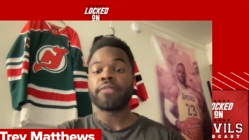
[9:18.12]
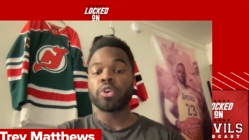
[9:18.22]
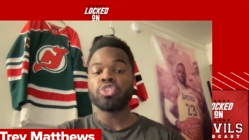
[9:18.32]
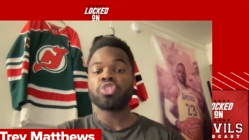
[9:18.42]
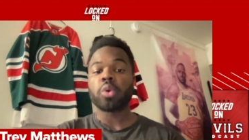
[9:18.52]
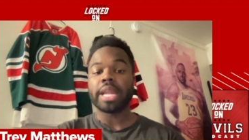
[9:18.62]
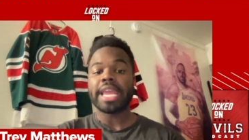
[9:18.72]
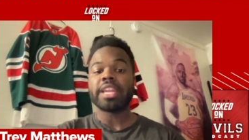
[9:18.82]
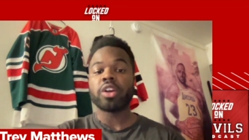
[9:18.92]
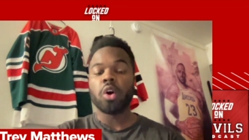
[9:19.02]
first
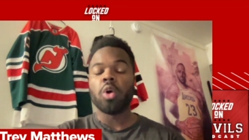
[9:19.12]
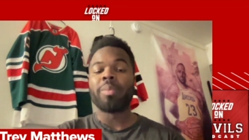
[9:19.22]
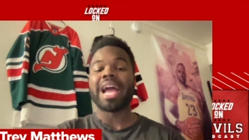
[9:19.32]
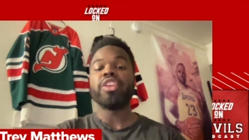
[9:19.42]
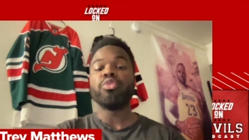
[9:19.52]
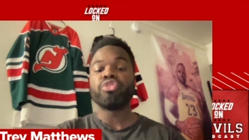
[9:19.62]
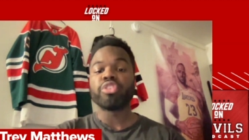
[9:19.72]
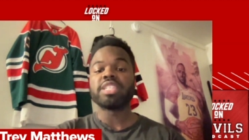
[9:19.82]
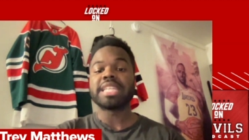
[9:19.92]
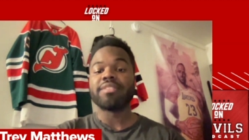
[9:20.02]
shorthanded goal by a New
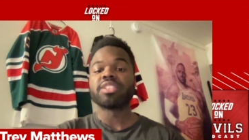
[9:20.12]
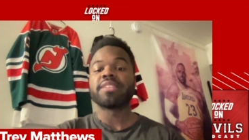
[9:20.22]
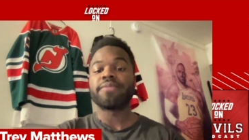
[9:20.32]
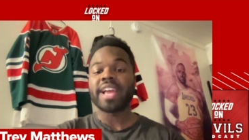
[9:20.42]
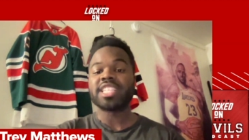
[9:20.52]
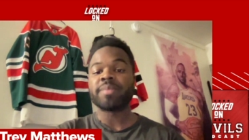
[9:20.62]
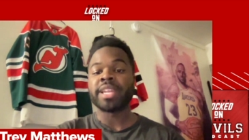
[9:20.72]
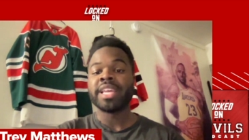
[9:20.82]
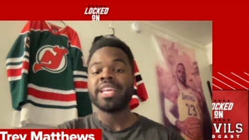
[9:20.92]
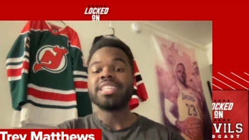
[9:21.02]
Jersey Devils
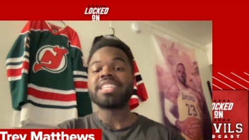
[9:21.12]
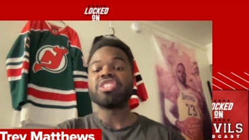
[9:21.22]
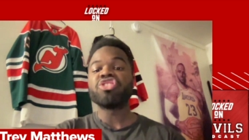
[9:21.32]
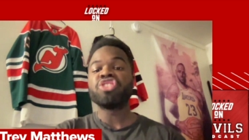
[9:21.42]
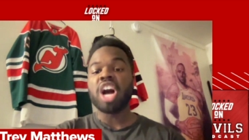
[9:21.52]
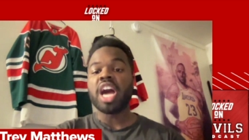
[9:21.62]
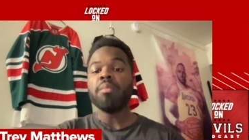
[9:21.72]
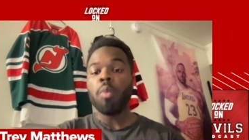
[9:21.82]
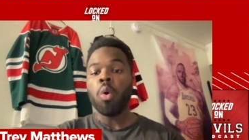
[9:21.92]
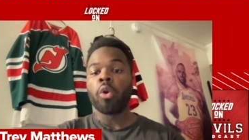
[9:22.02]
defenseman since
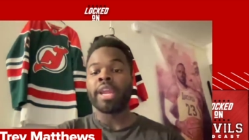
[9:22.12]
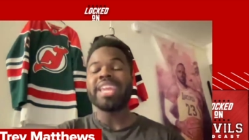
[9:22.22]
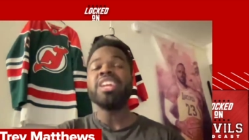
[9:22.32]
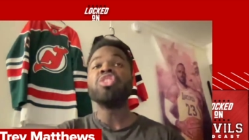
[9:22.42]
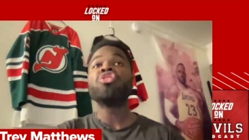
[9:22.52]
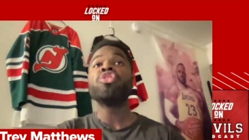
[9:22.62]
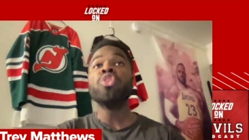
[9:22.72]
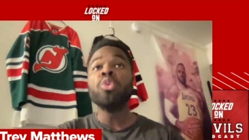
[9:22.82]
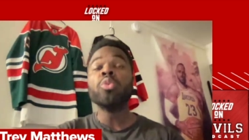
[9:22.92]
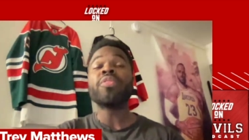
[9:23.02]
John Moore in
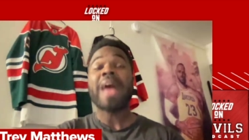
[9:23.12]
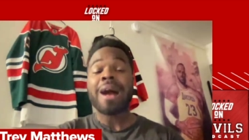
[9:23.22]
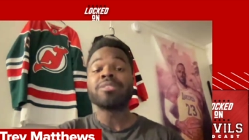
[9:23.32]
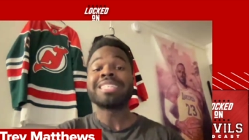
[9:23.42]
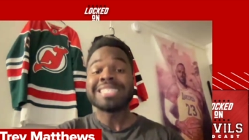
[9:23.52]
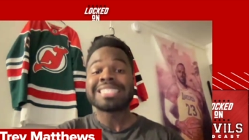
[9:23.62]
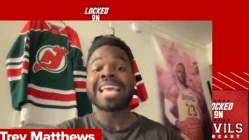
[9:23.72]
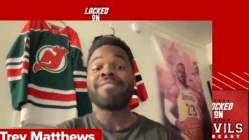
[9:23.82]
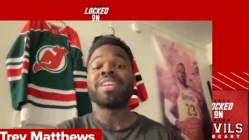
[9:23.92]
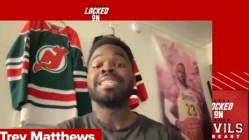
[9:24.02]
two thousand
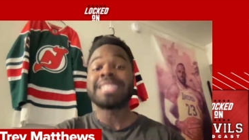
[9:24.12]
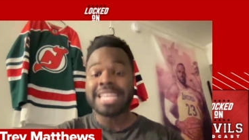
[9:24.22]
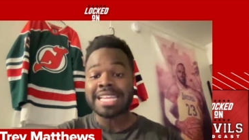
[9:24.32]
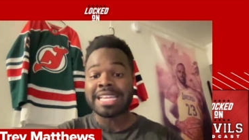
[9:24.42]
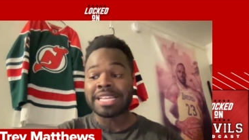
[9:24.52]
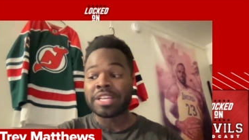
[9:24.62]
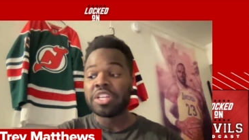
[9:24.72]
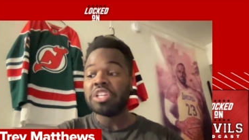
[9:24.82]
seventeen.